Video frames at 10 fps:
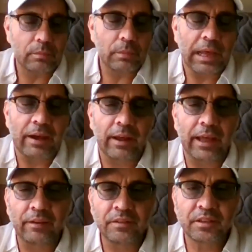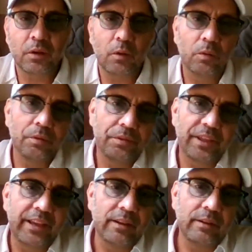how how does the whole
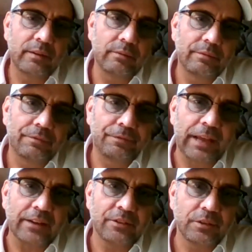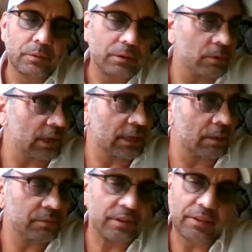thing factor with, when it
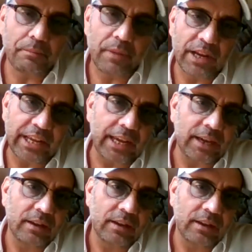comes to the money?